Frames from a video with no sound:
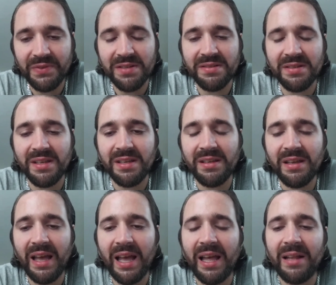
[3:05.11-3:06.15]
you see.
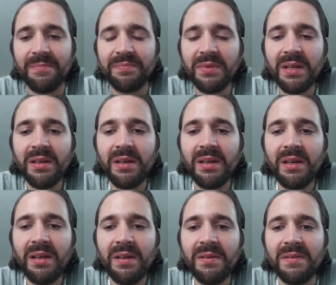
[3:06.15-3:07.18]
And
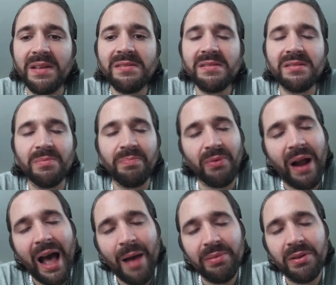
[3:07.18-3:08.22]
this is the
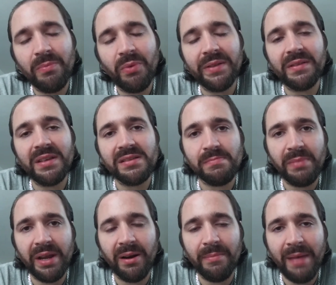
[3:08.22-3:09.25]
problem with these
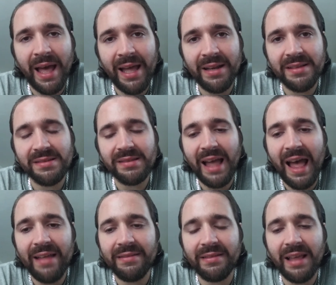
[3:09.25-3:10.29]
mere men is
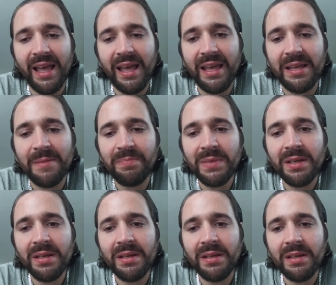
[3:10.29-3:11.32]
that they
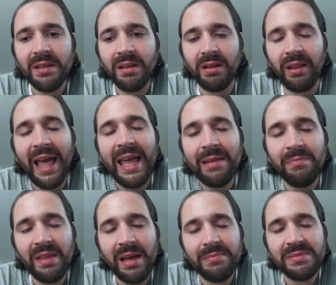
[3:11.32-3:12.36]
claim
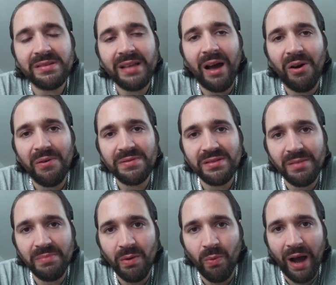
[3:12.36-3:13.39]
themselves to
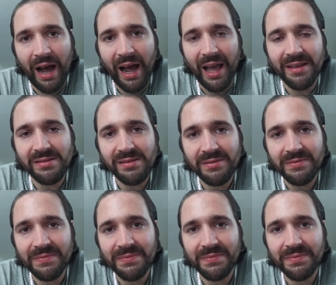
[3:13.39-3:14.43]
be wise
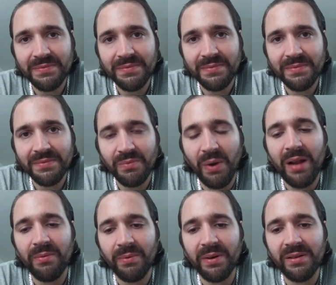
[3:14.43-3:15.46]

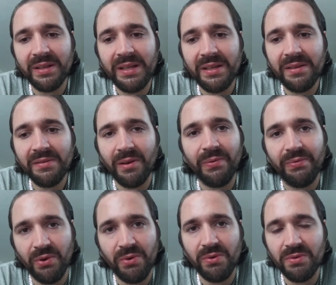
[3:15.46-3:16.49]
when really they're
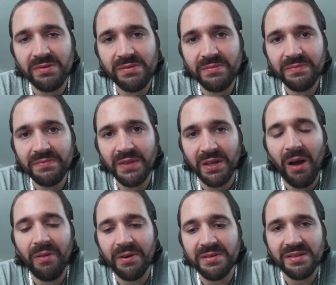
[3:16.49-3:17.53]
fools. You know,
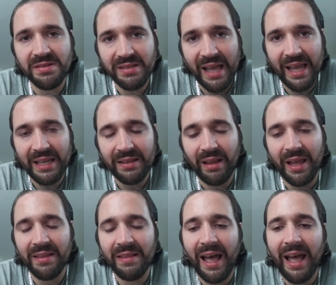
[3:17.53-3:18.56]
there's a saying
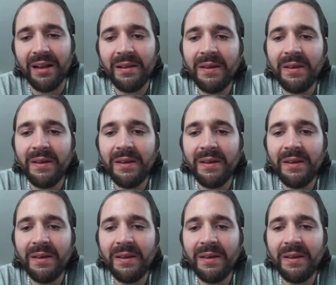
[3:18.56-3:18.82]
like that